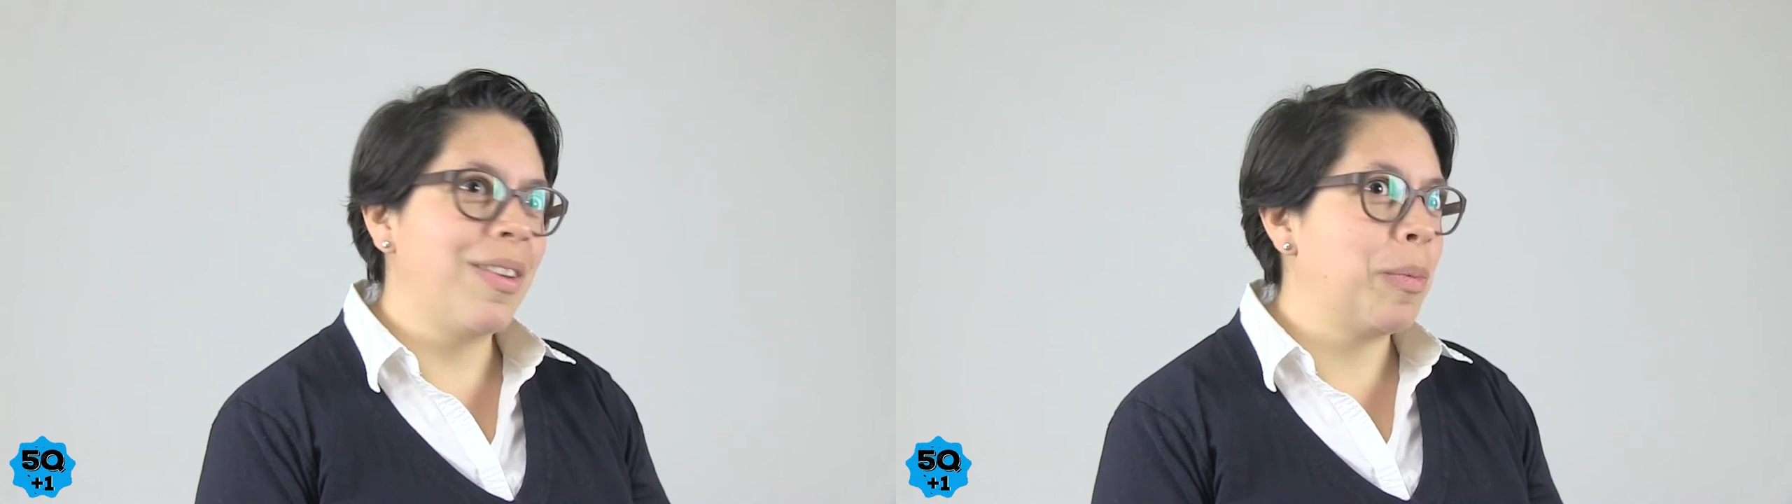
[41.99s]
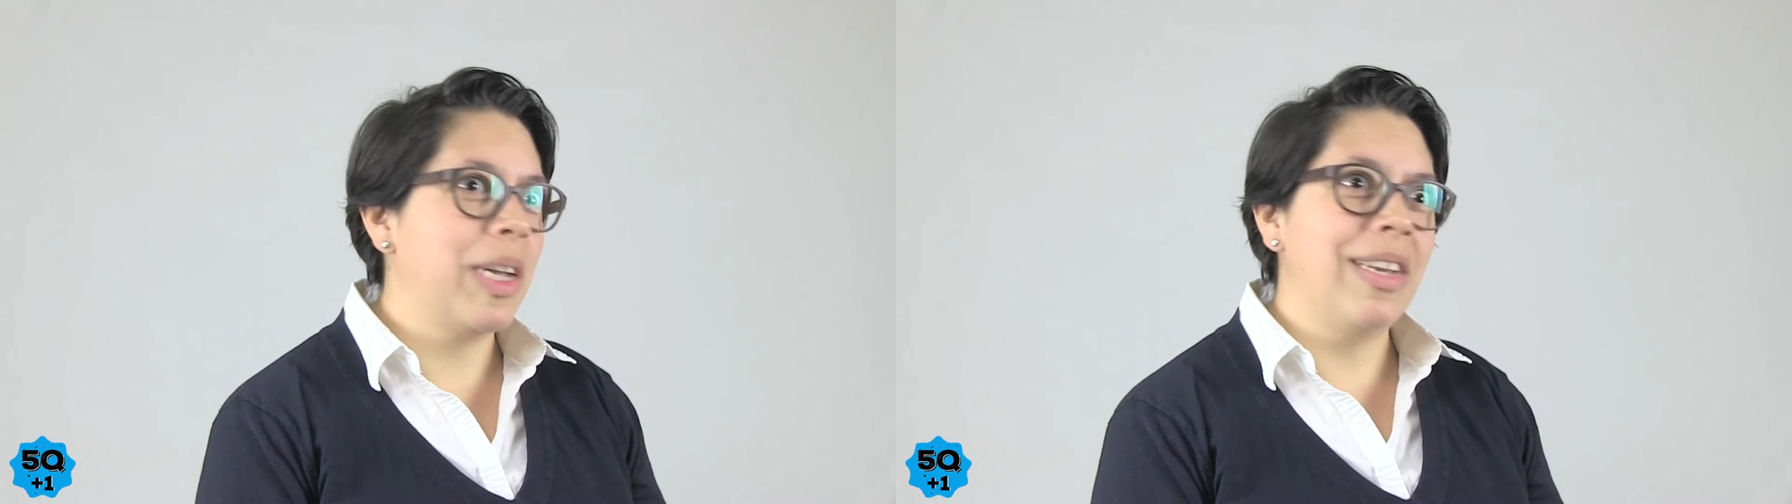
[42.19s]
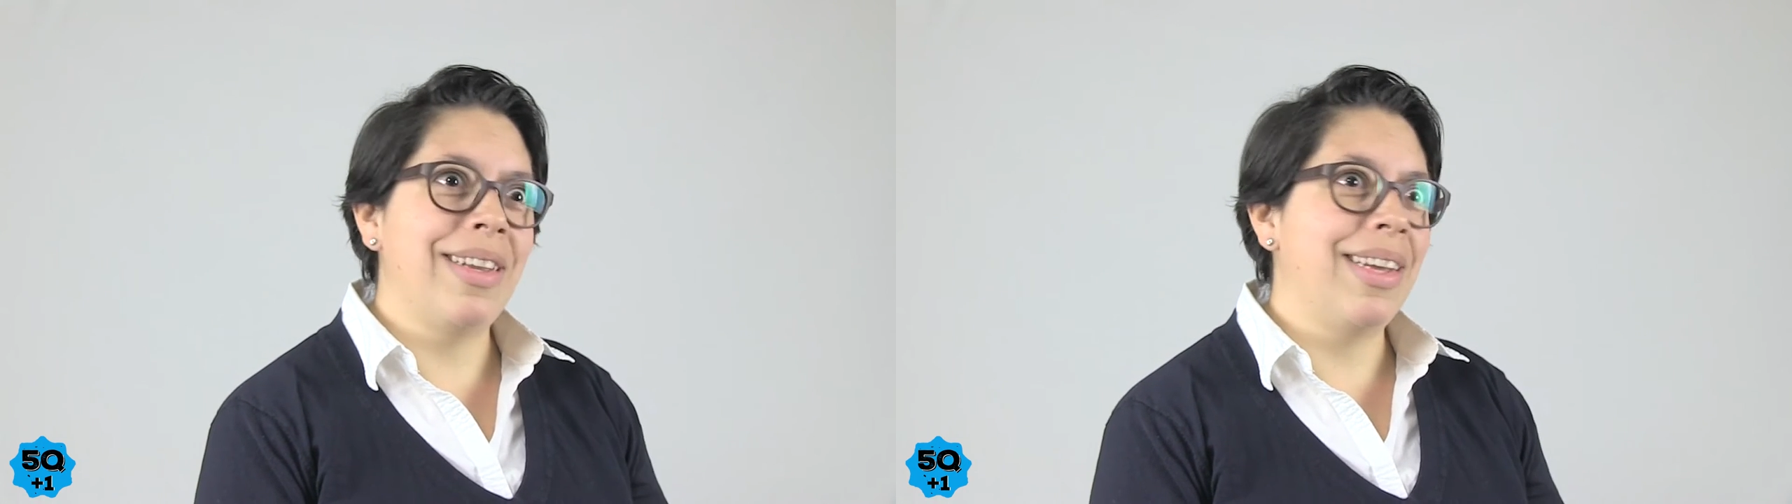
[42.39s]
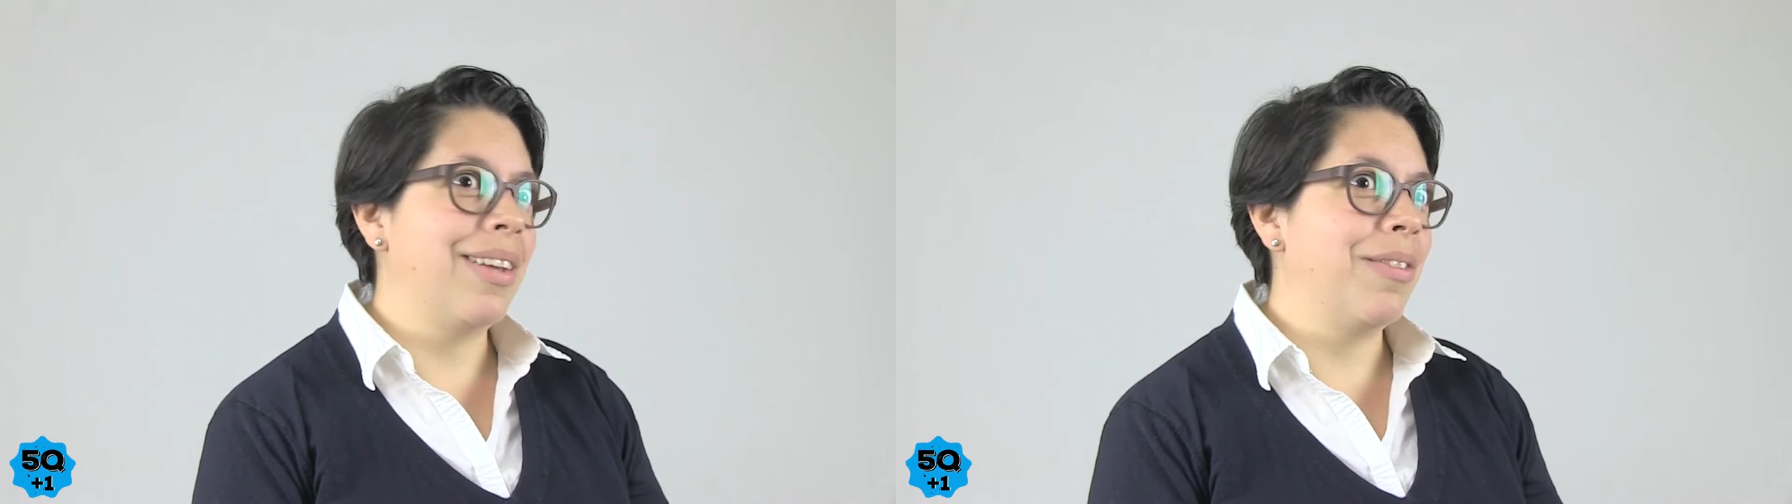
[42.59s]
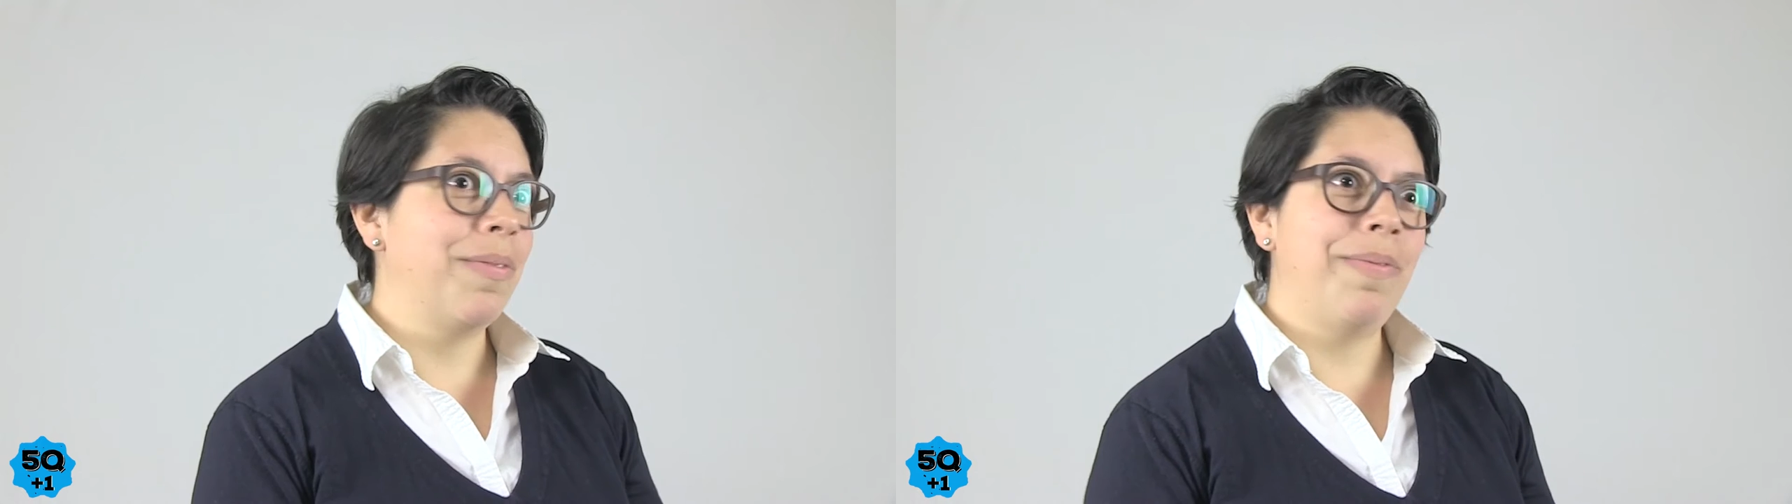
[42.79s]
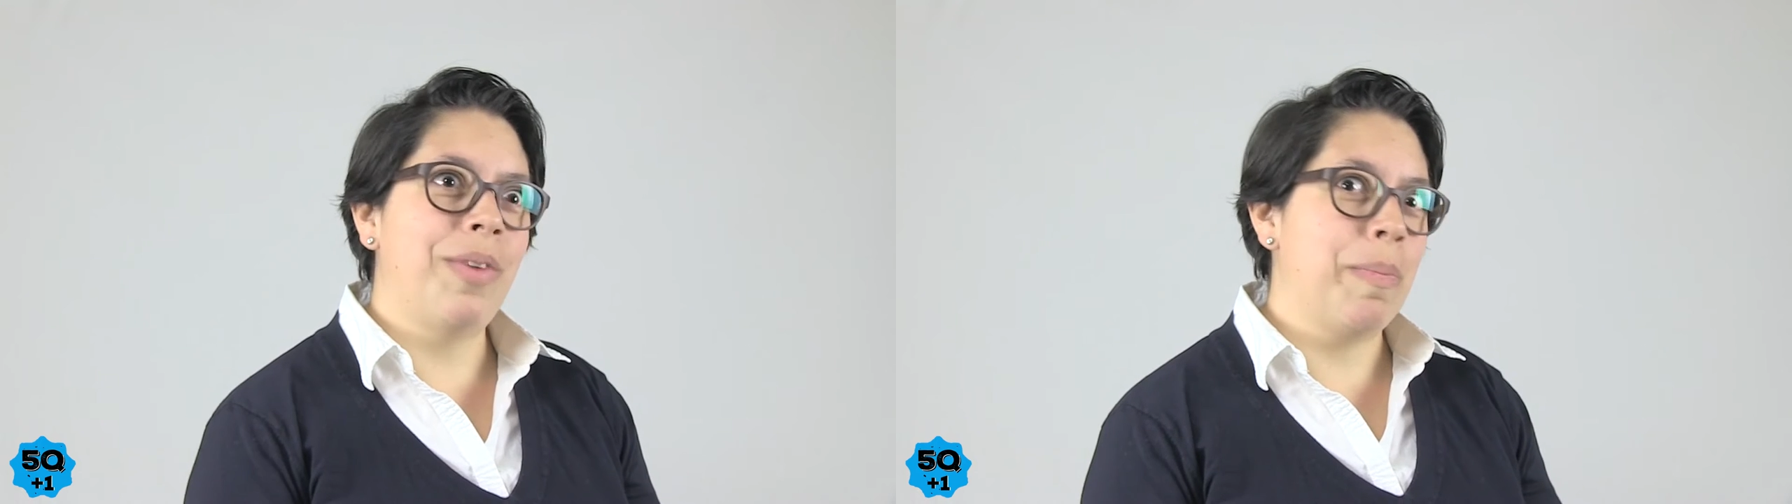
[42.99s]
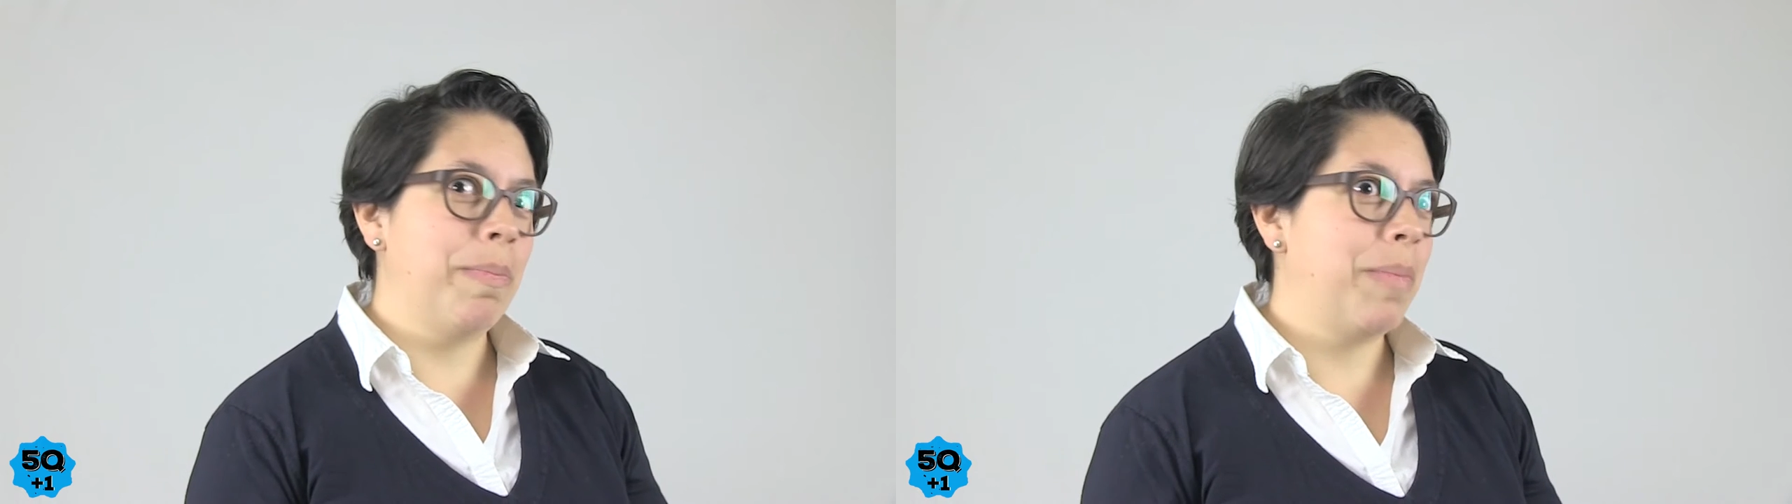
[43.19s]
just painting from